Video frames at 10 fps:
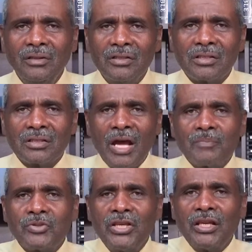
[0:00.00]
stop
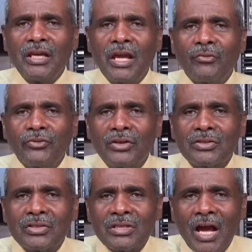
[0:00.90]
seeking after a
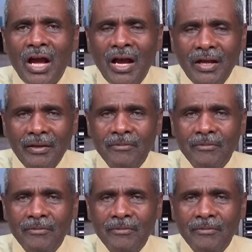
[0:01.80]
sign.